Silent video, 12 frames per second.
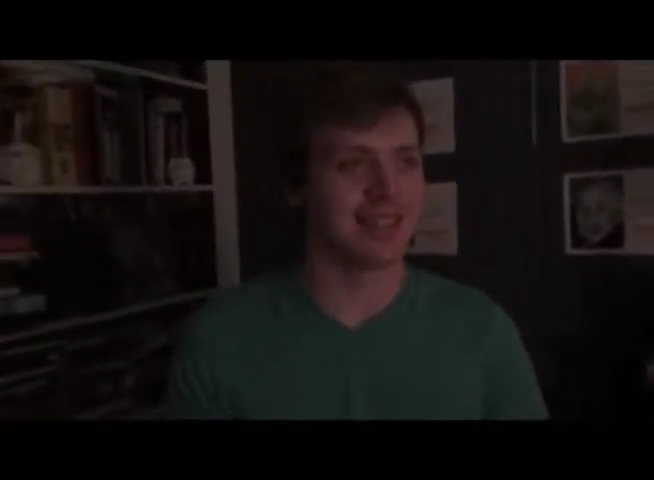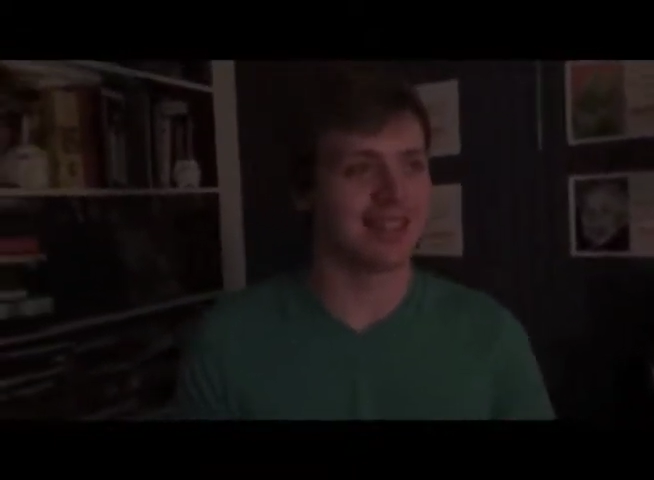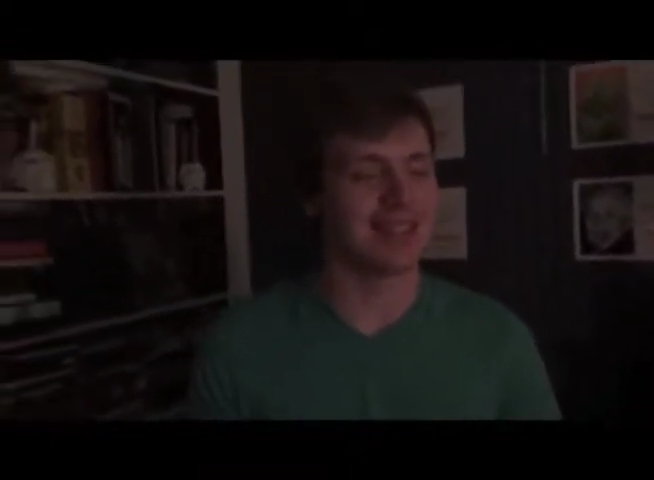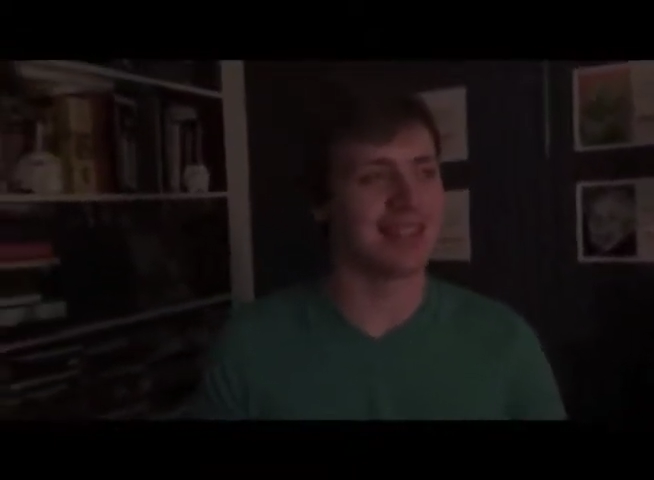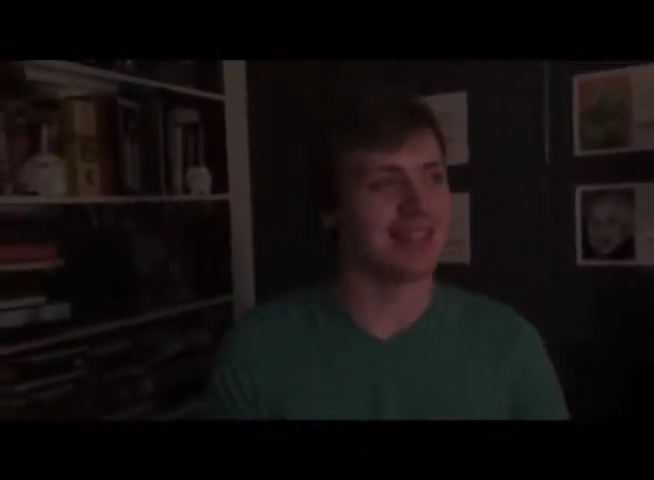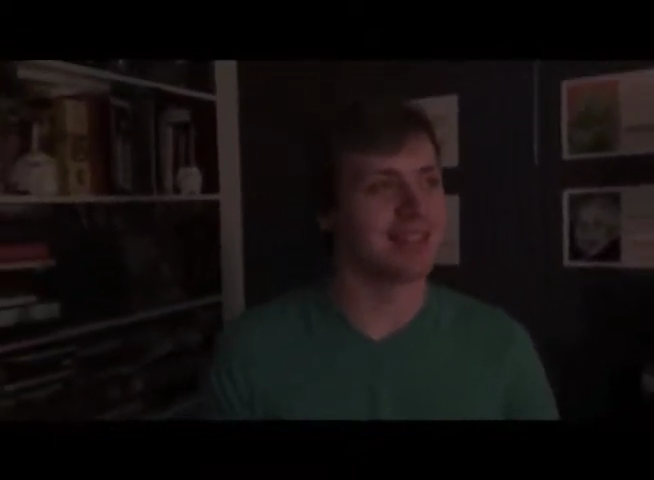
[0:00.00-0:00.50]

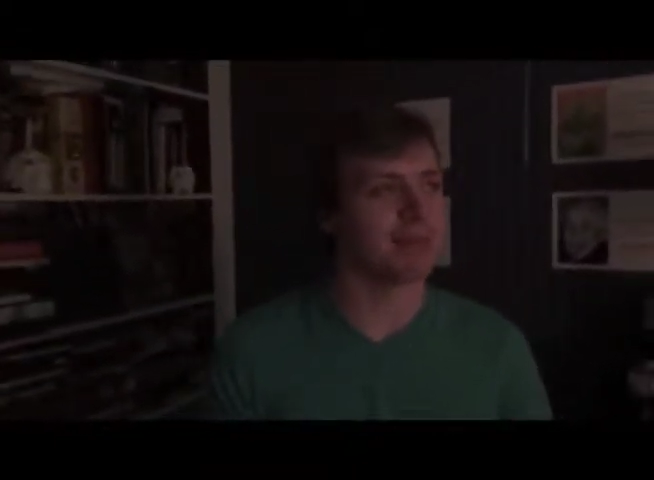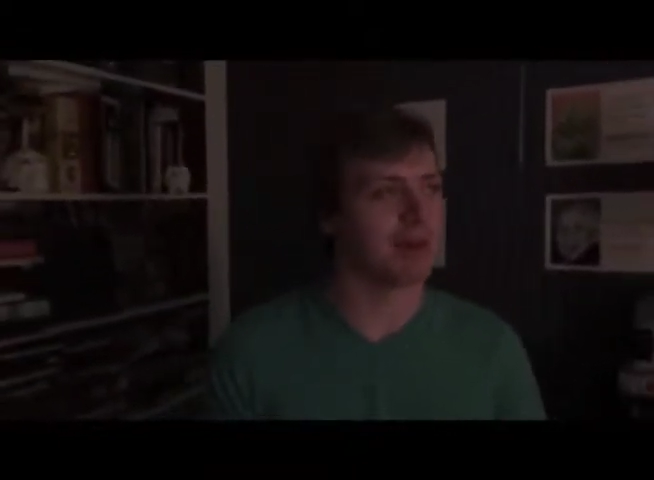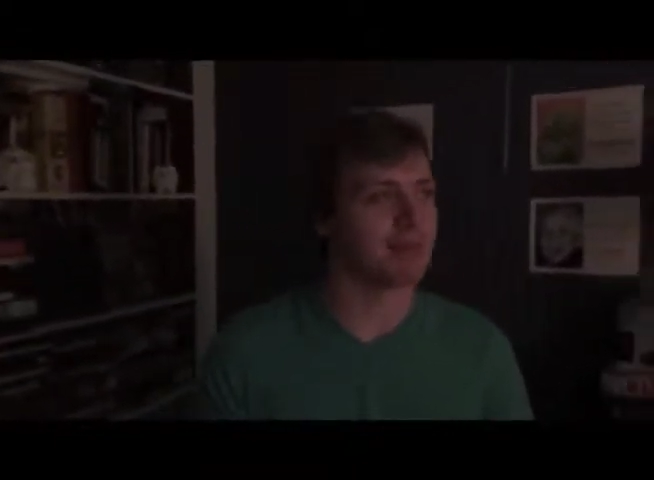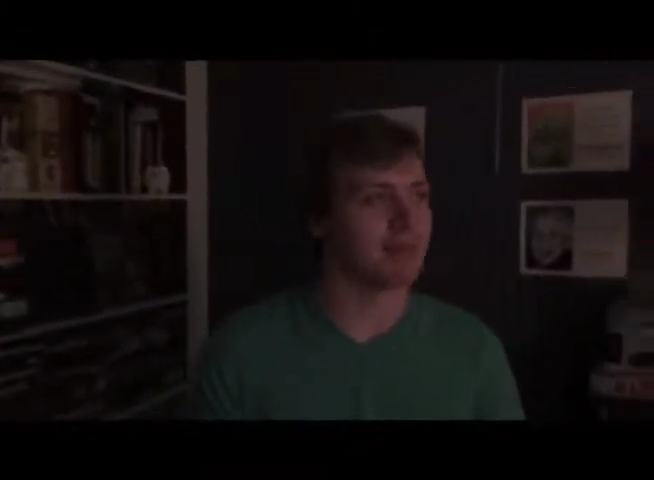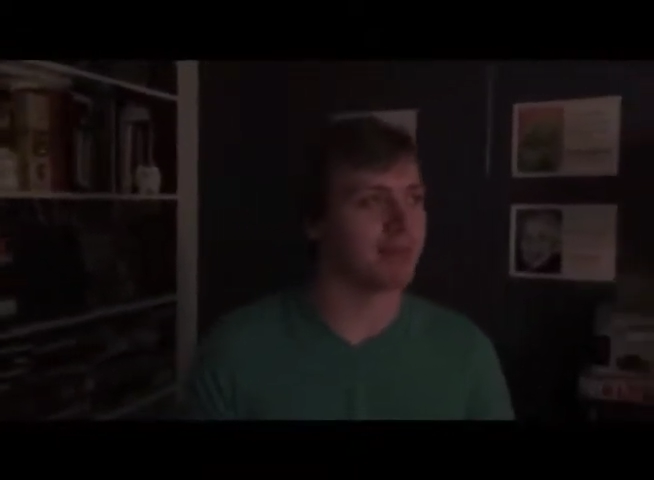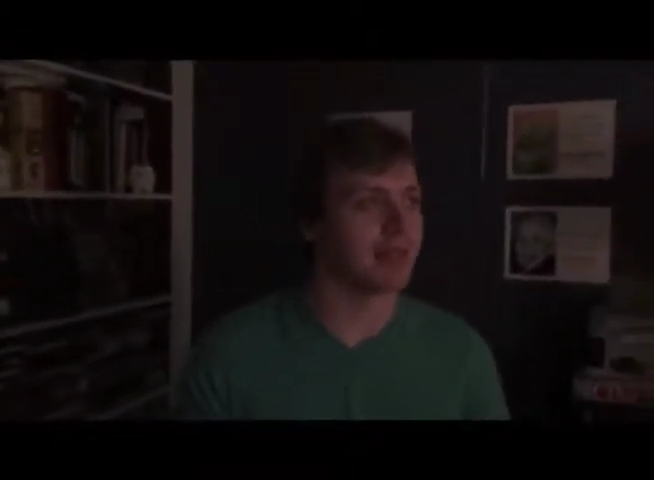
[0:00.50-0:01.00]
Uh,
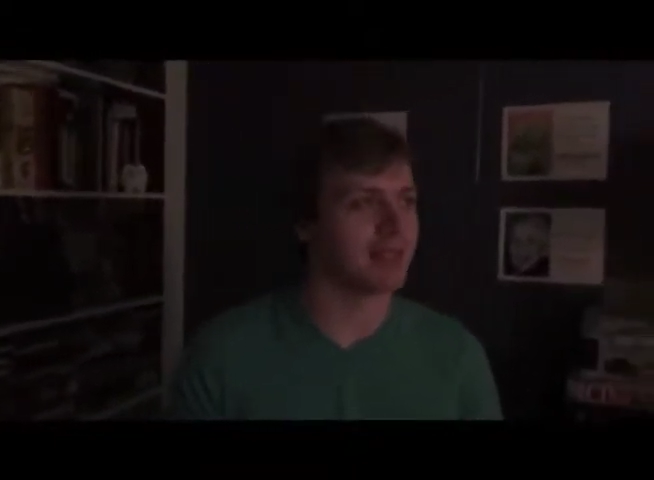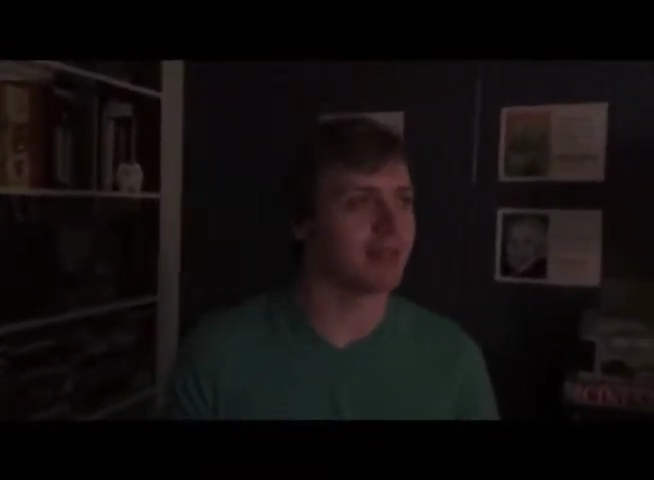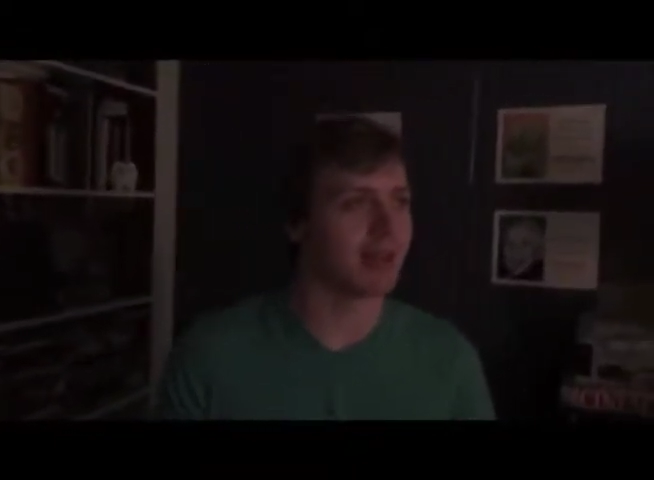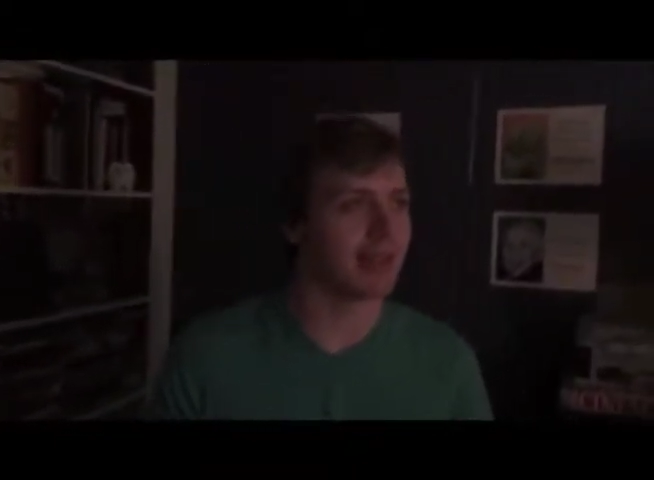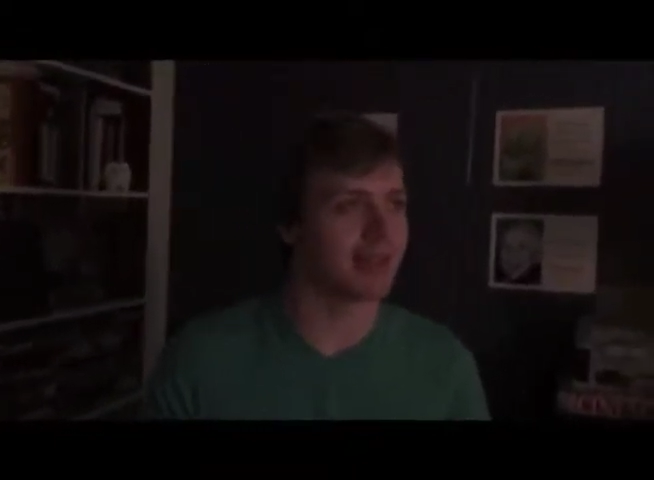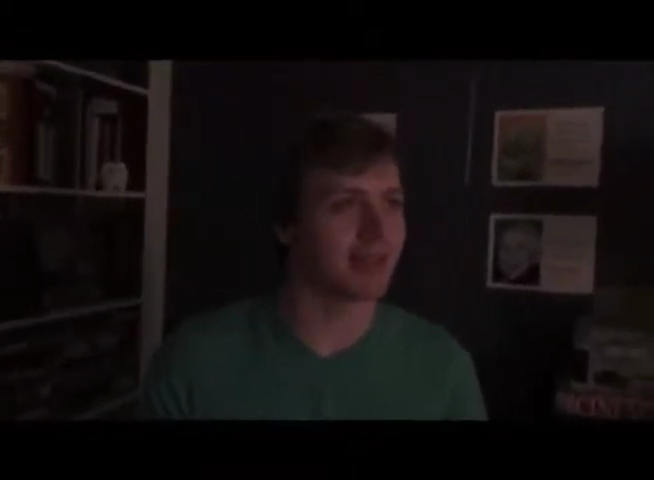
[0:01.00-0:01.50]
Papa's Pizza
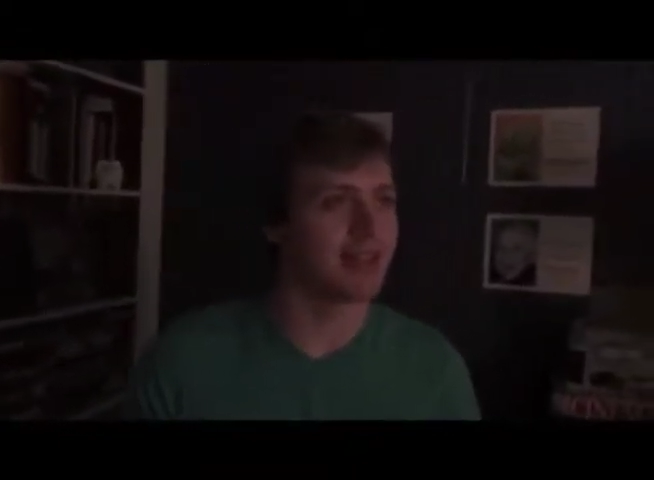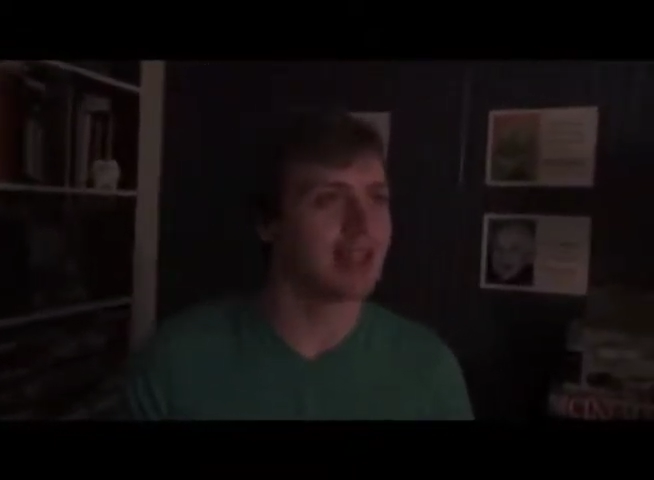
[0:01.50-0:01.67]
Palace.